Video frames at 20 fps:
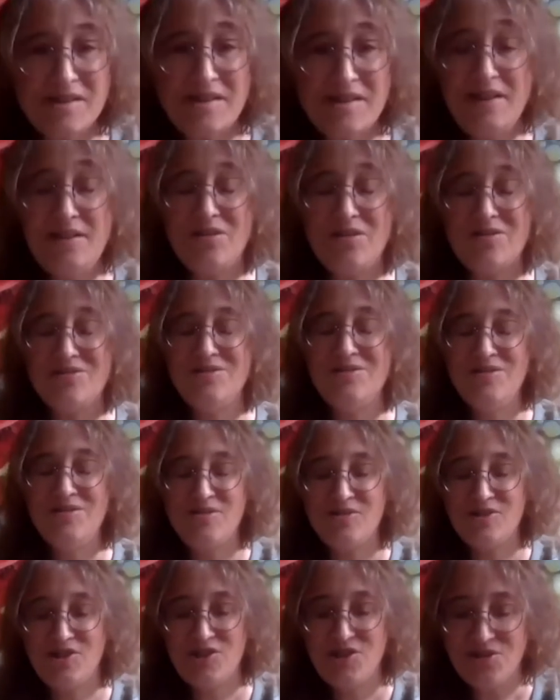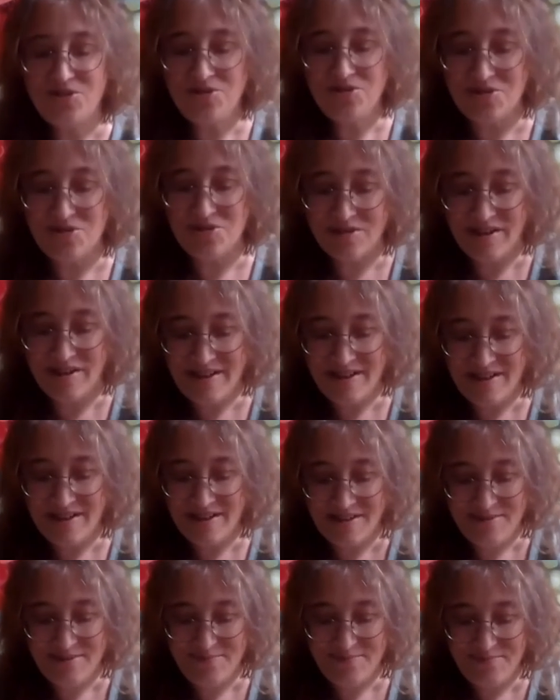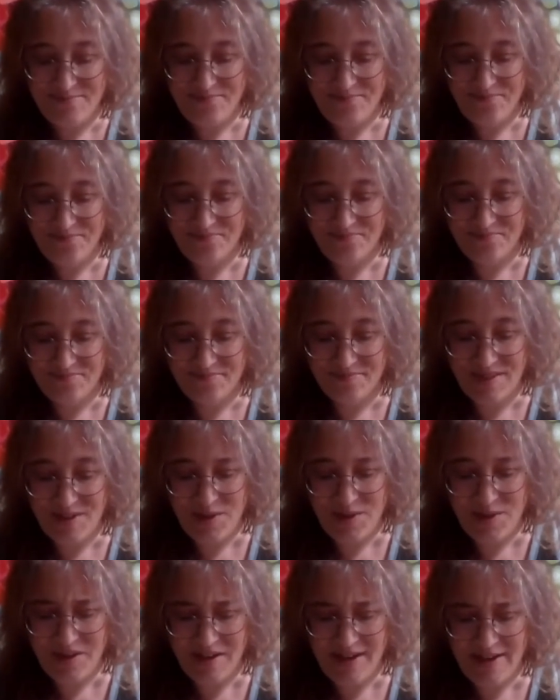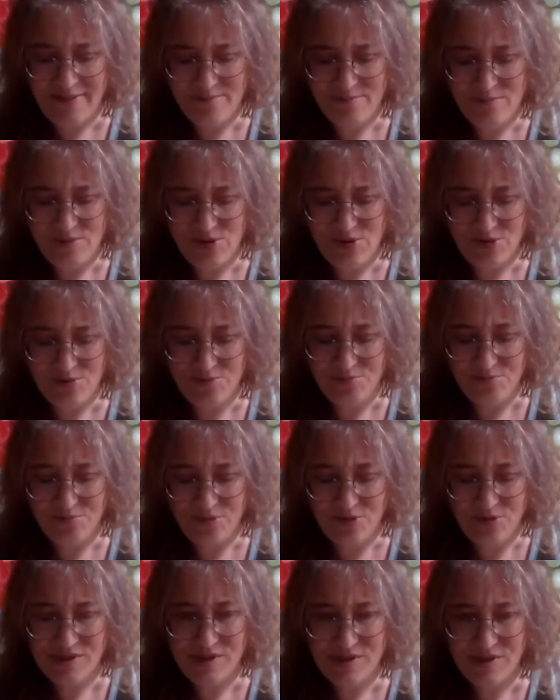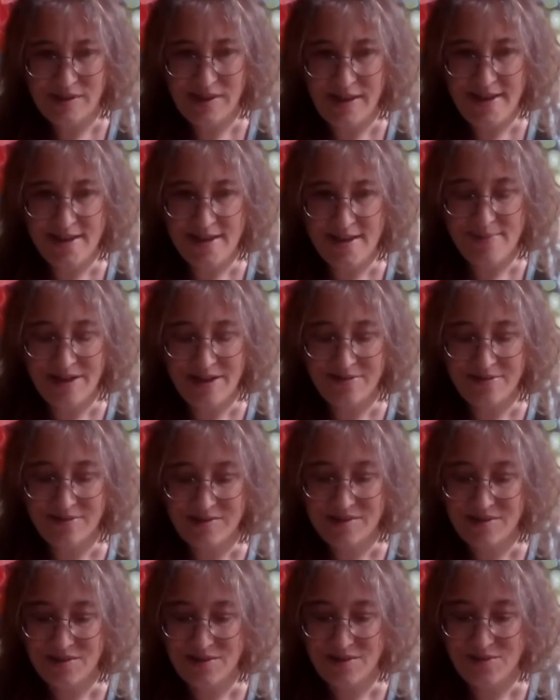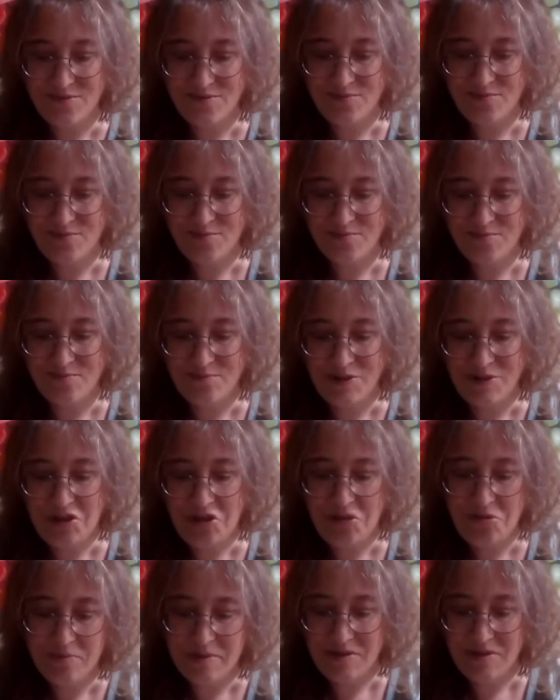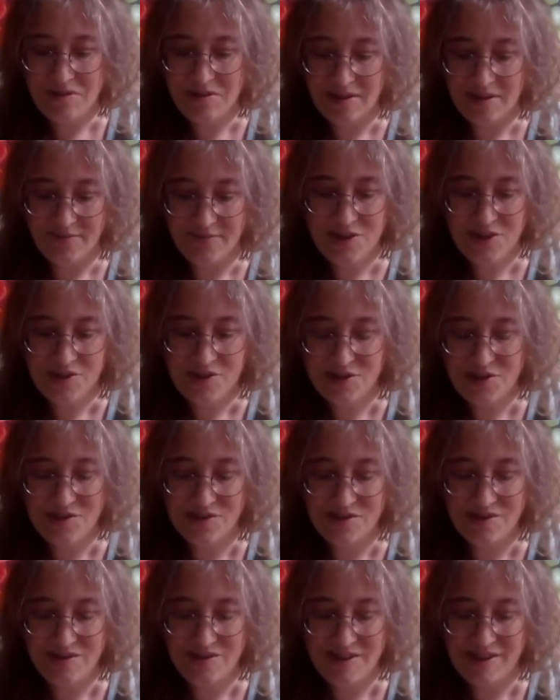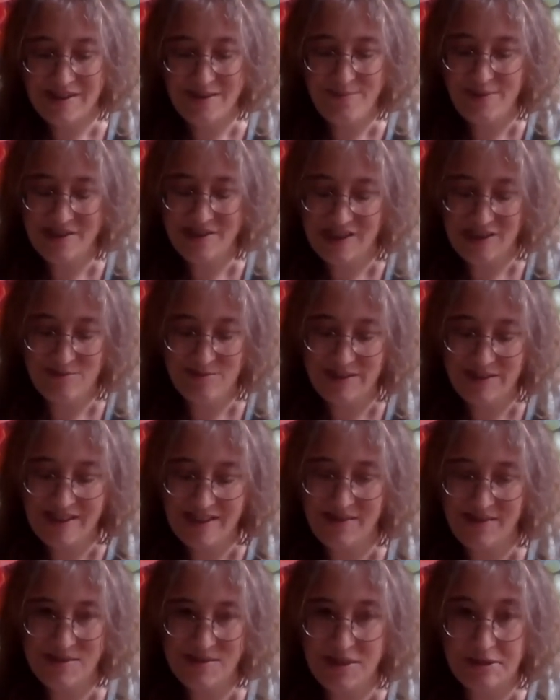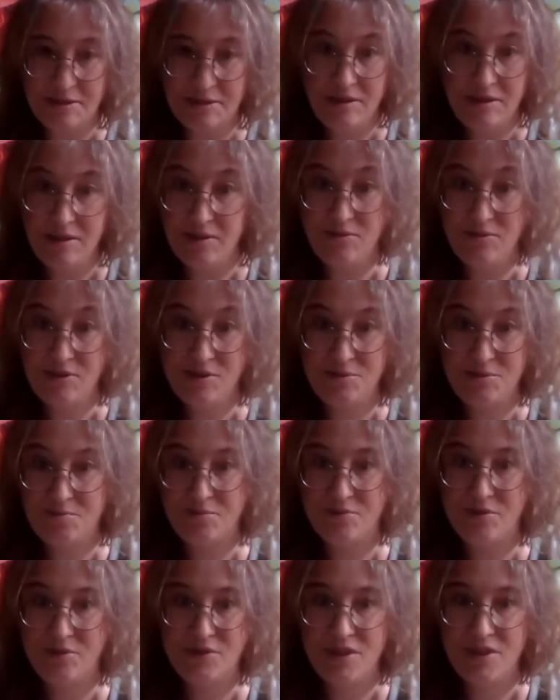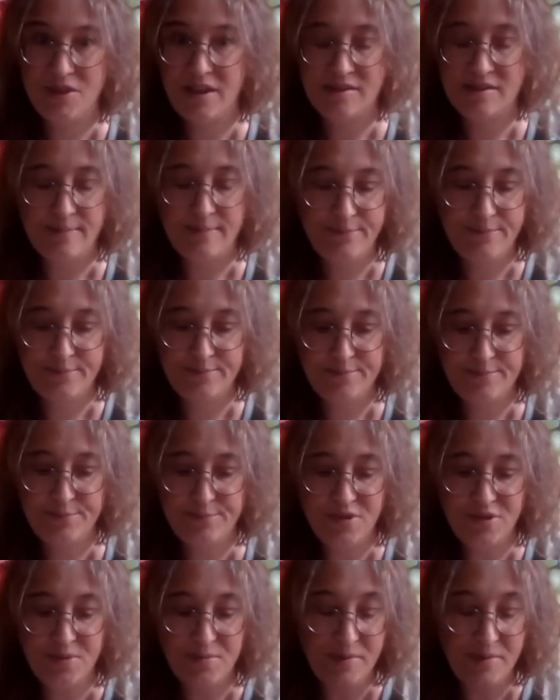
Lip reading: not sure. I think I have more to say about sort of human divergence and disability, which sounds like a huge project. I probably